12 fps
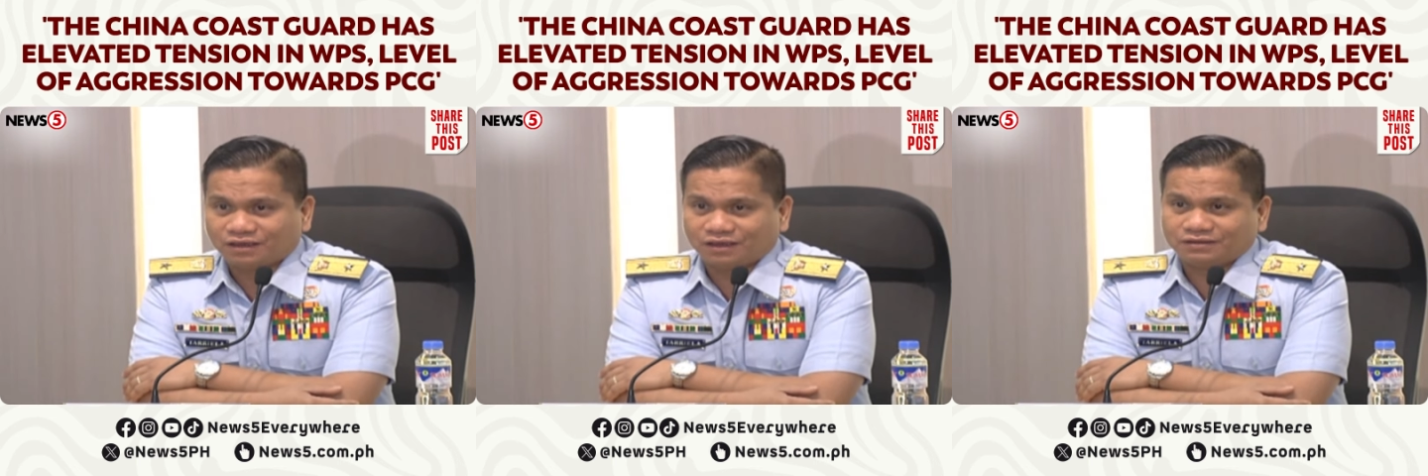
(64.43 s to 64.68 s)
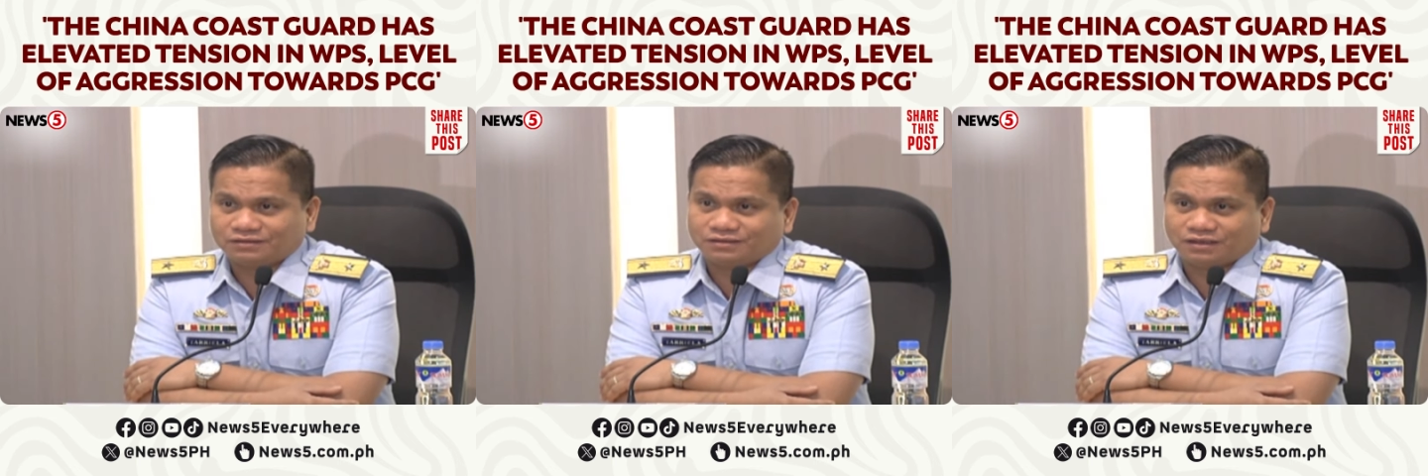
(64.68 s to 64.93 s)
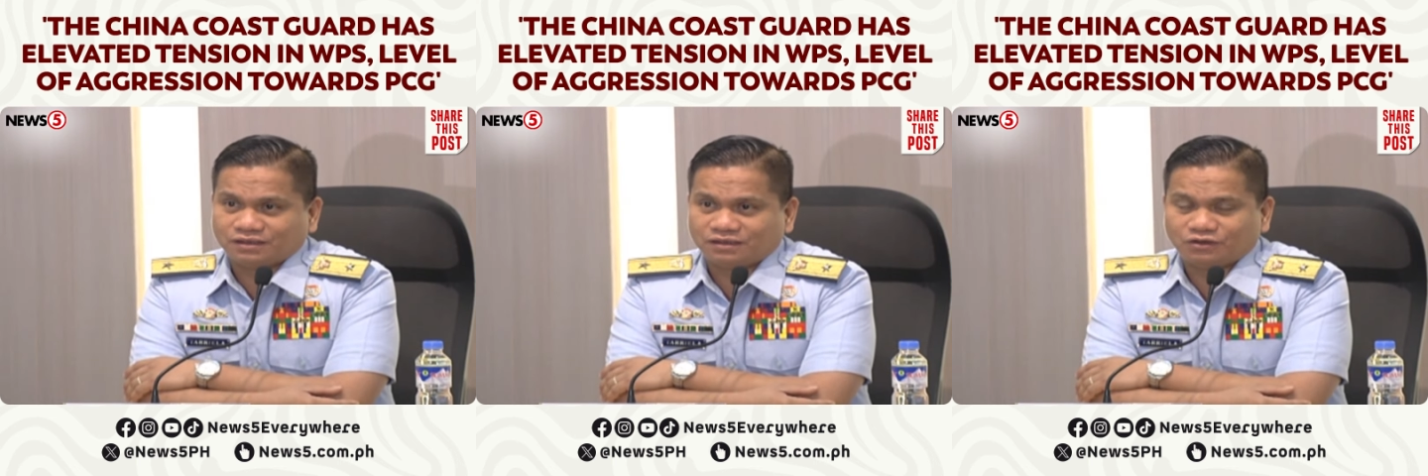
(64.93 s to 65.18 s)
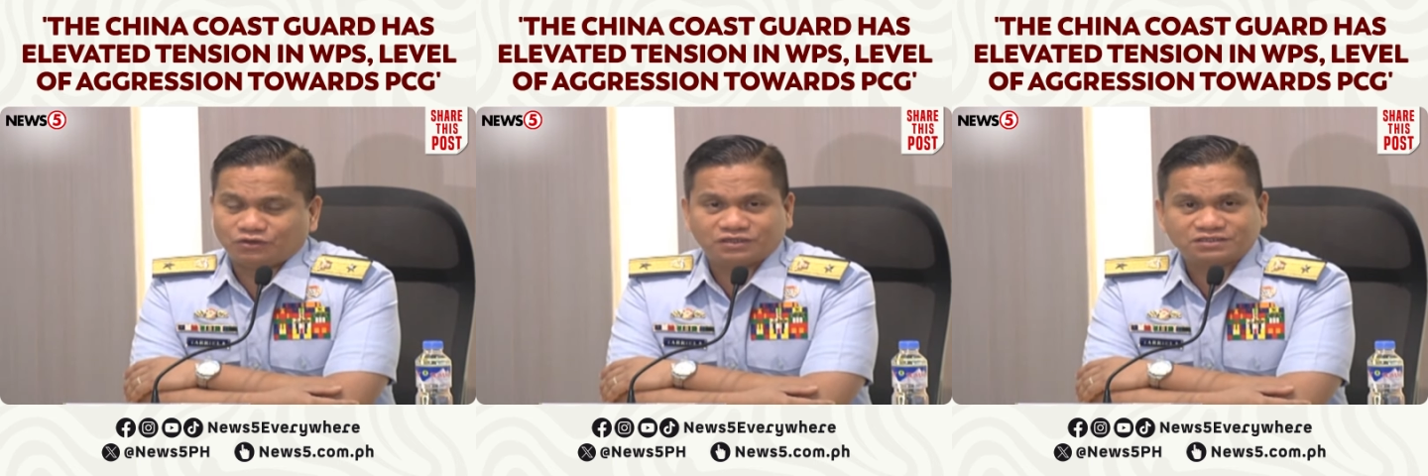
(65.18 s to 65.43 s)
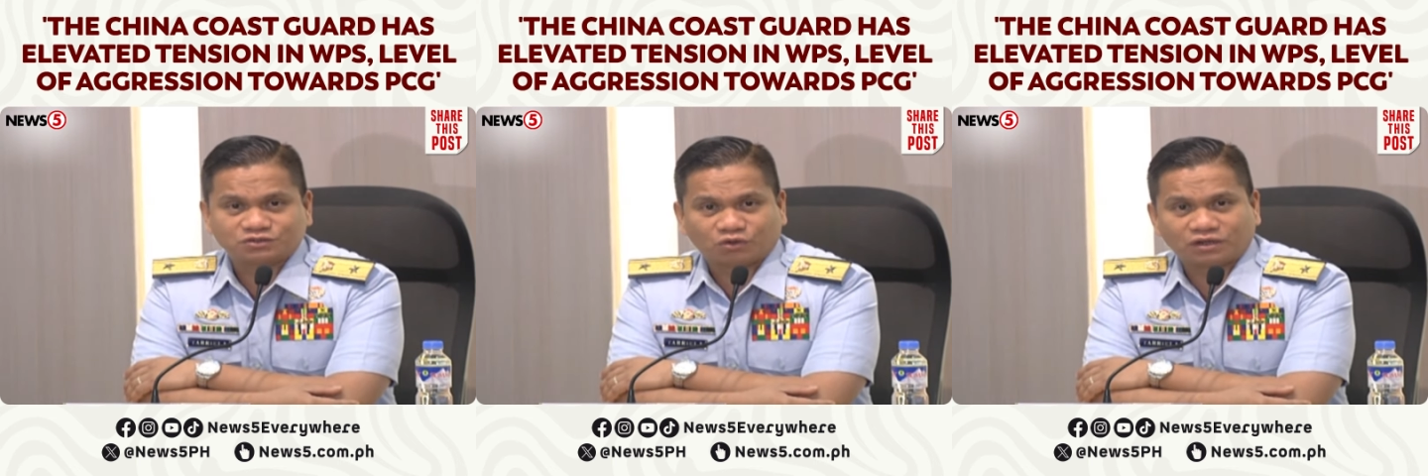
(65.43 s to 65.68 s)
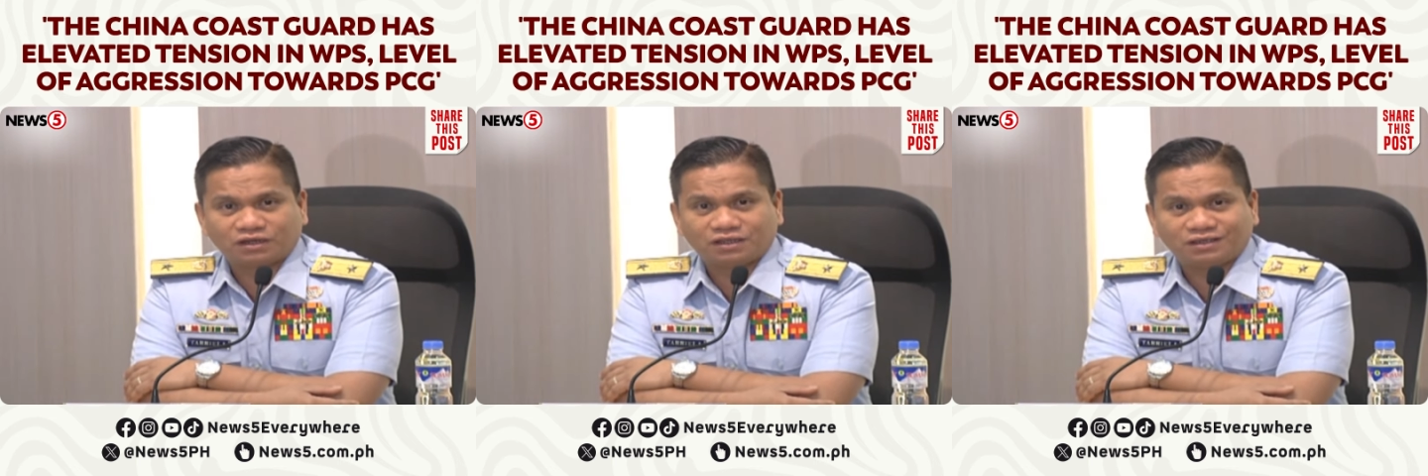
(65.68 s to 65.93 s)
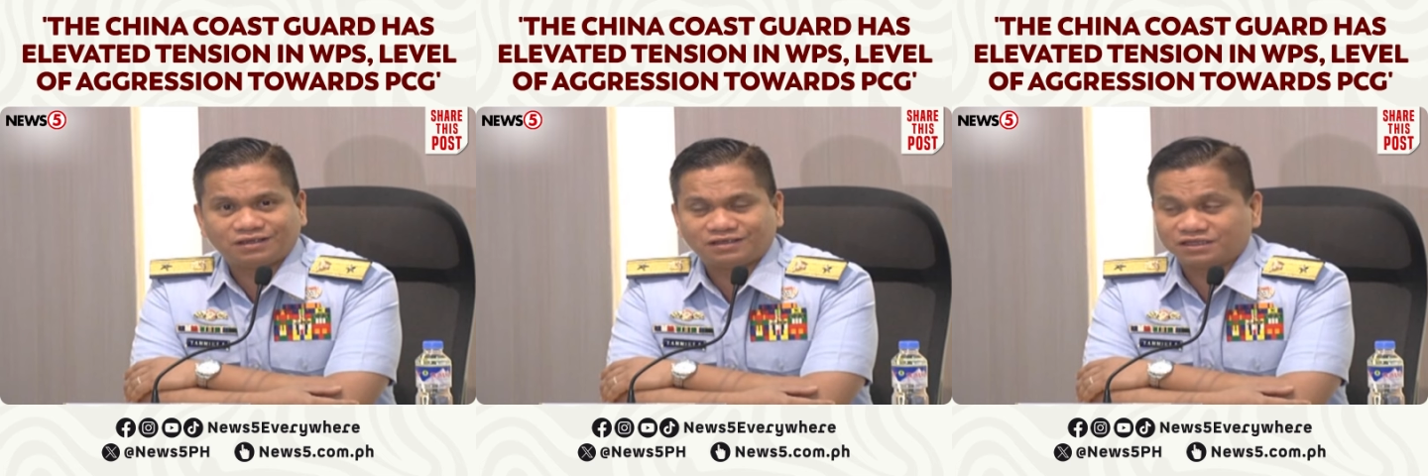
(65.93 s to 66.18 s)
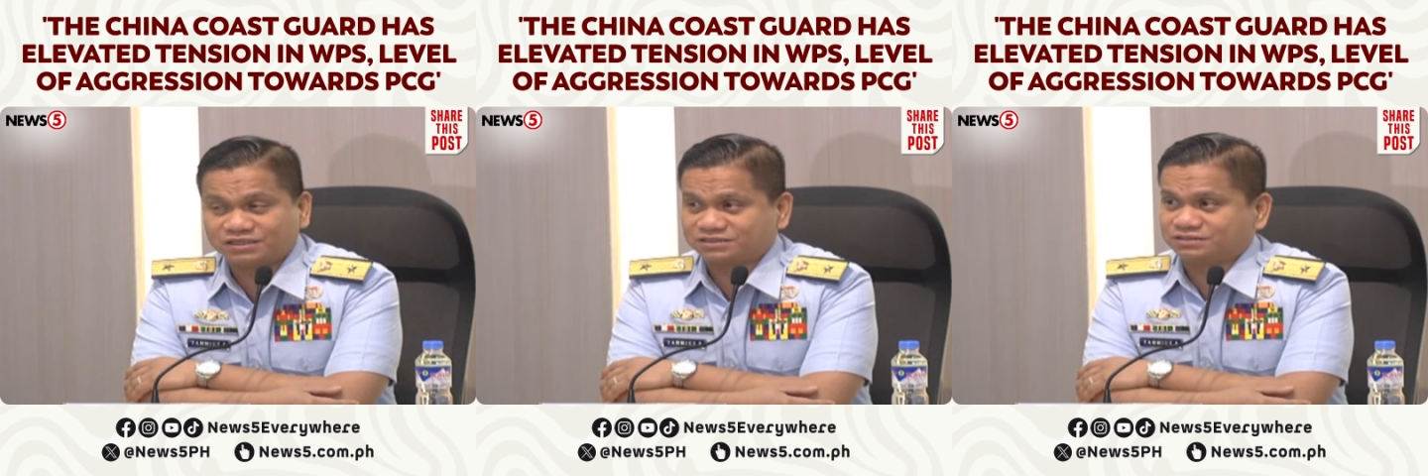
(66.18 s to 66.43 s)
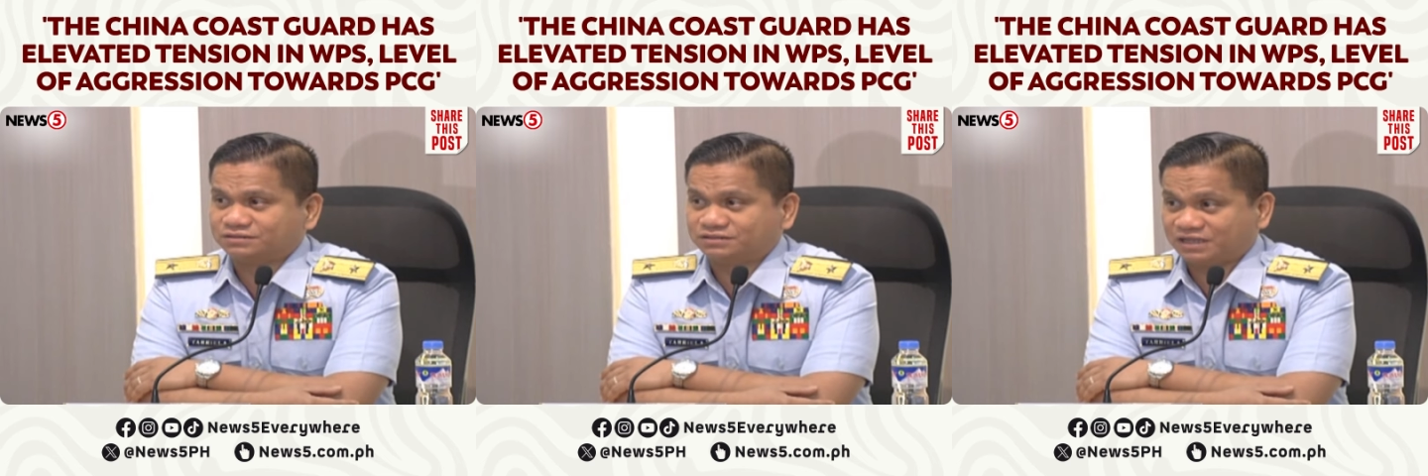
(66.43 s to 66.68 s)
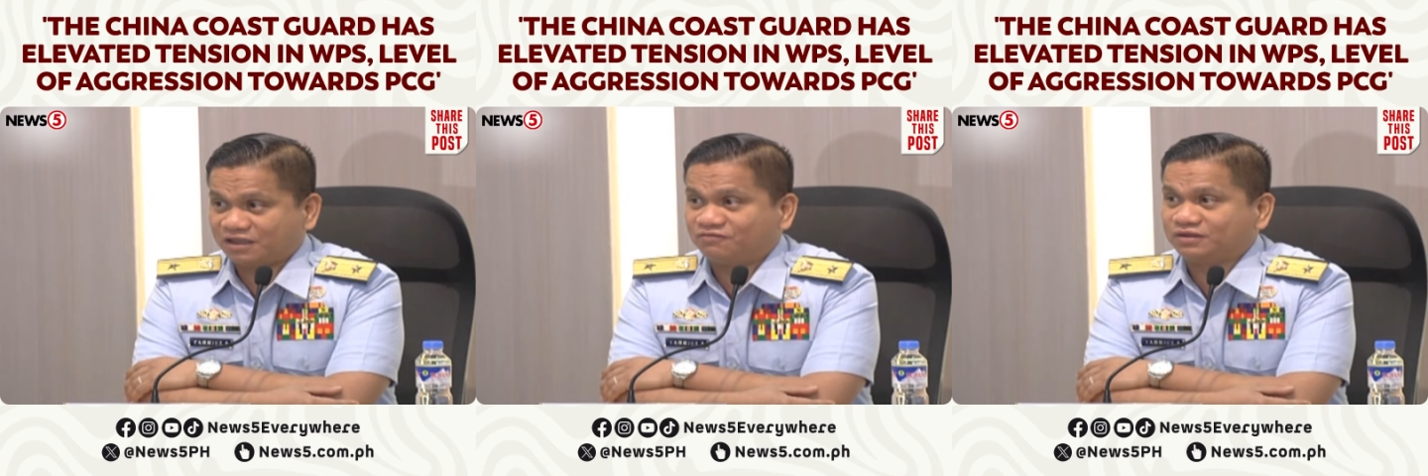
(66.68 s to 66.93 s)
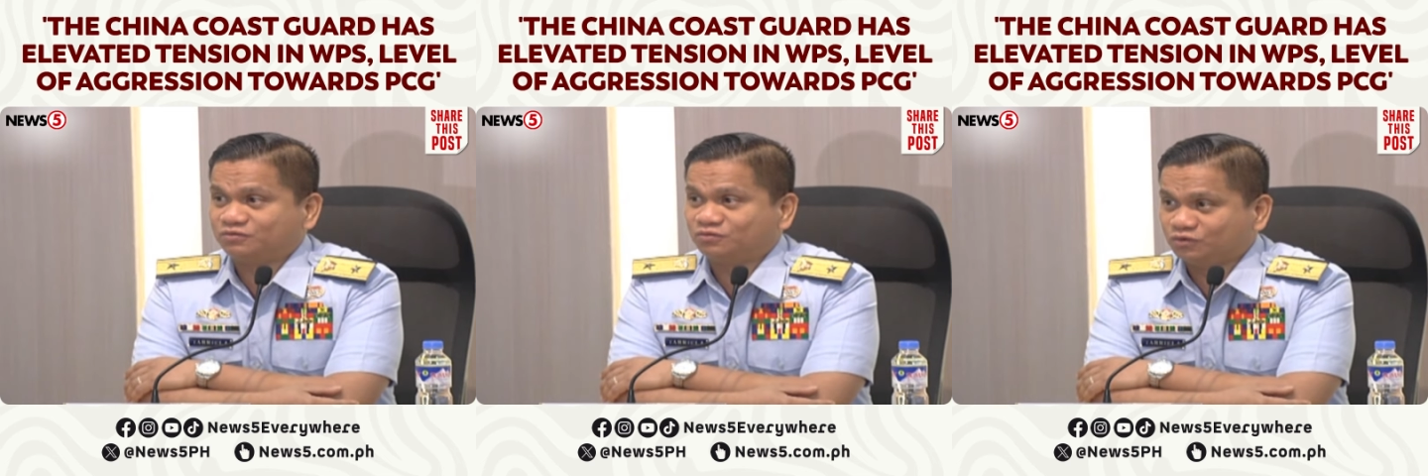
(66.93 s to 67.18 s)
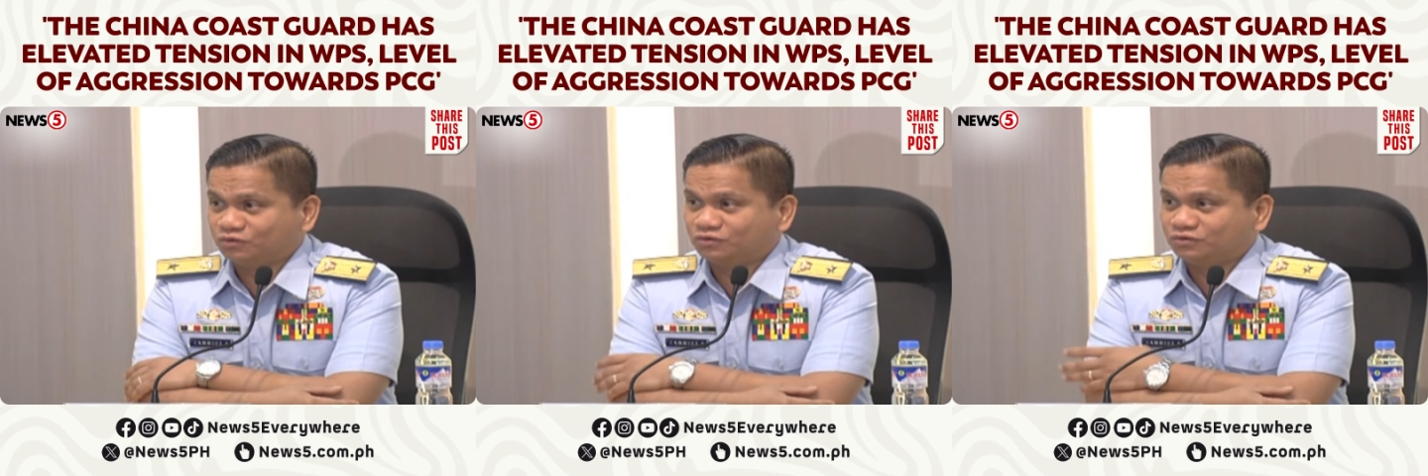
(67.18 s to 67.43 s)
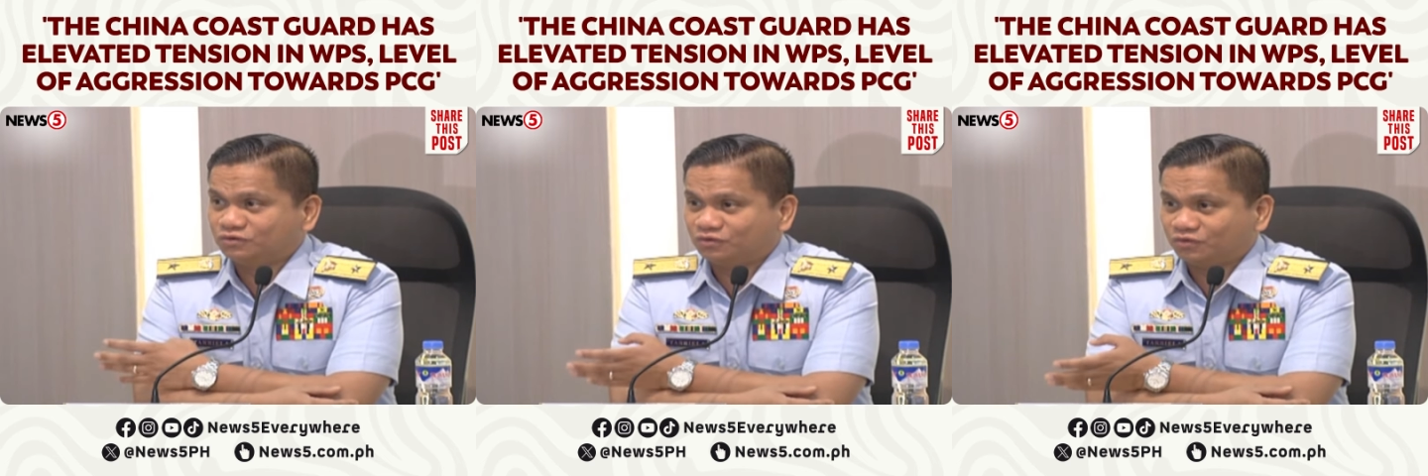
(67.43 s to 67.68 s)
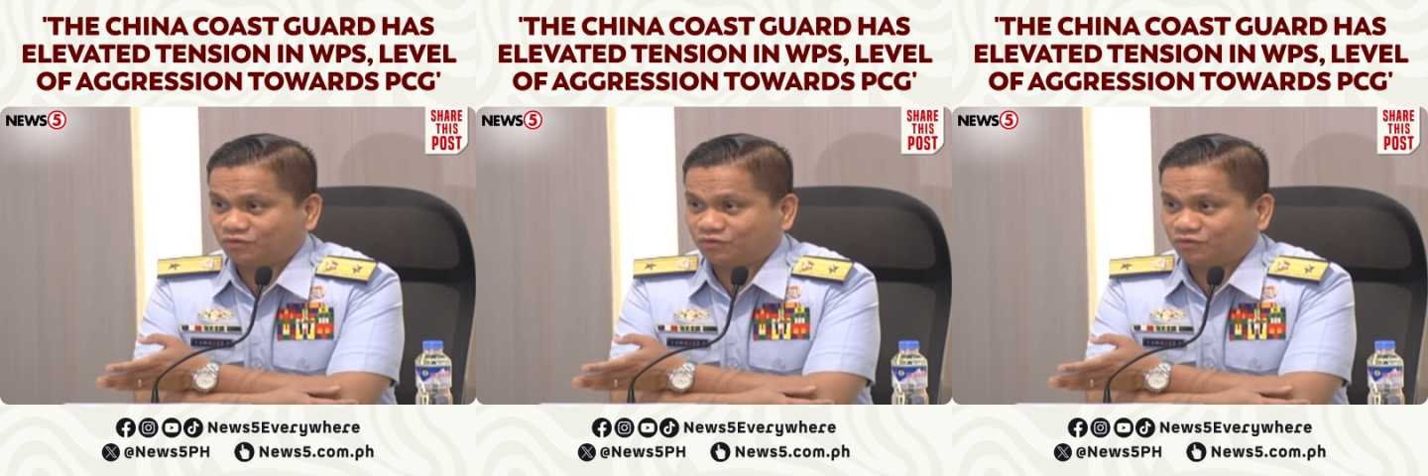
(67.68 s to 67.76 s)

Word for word: And uh, on the story, it's David who